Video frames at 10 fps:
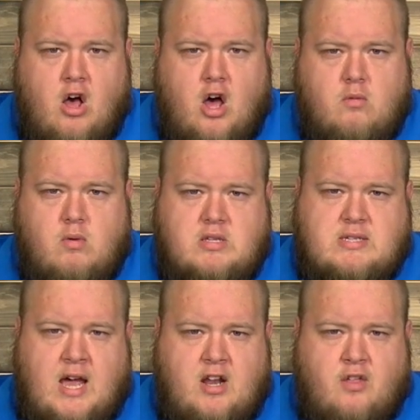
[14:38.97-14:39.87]
on one
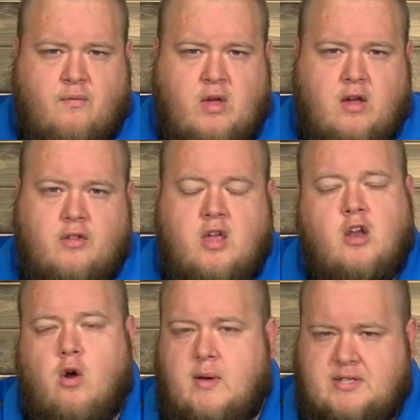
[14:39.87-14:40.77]
side of the field,
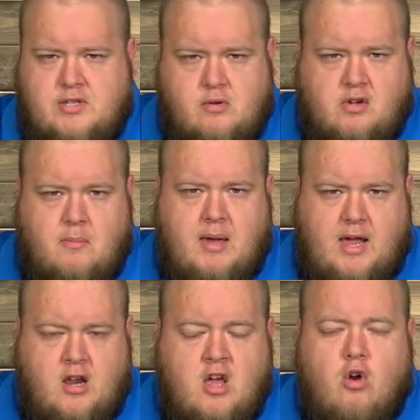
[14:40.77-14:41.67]
an OSU commit?